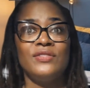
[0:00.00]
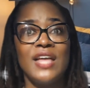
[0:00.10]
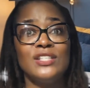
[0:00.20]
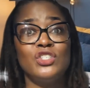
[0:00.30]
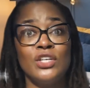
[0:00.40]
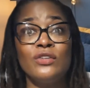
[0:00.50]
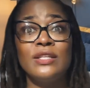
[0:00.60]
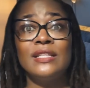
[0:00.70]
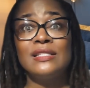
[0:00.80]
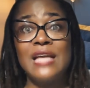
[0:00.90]
that's
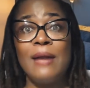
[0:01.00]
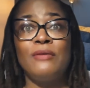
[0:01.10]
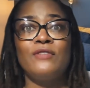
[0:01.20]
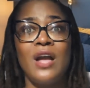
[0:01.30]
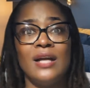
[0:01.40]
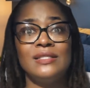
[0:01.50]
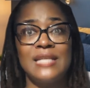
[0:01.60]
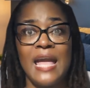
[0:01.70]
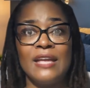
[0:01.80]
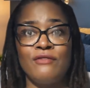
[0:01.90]
generally the type of
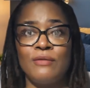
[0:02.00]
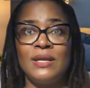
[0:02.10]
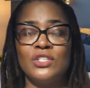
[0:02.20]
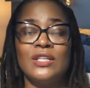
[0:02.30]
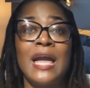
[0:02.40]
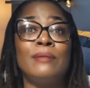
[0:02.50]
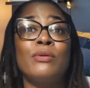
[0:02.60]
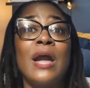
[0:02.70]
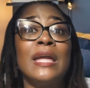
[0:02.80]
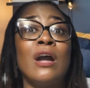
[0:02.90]
contact information I
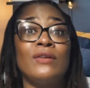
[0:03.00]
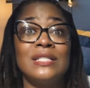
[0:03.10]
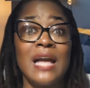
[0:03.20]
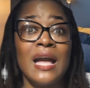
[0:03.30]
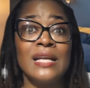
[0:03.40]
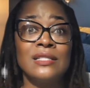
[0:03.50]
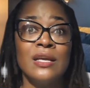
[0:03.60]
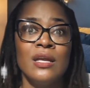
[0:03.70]
prioritize